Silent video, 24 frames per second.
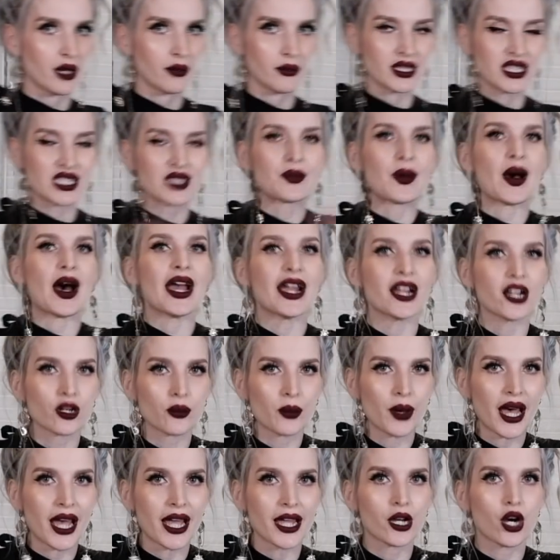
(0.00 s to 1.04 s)
inspired
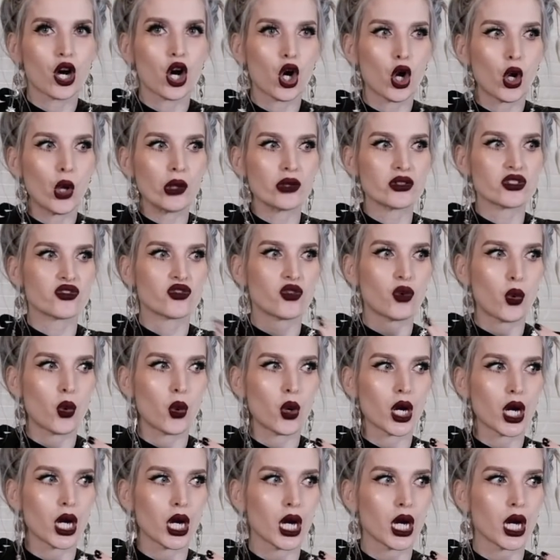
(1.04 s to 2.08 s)
by calls
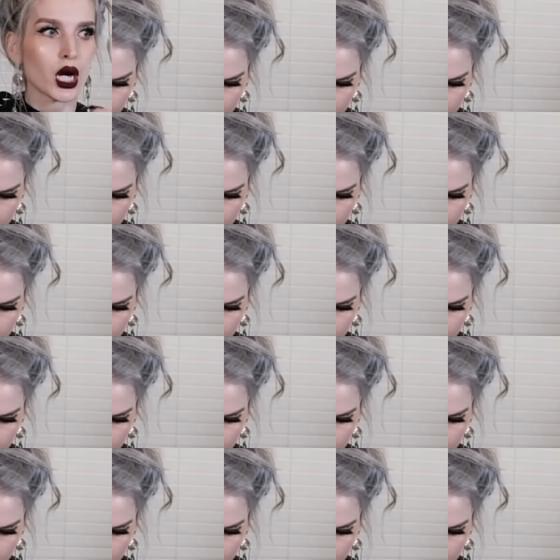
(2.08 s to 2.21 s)
for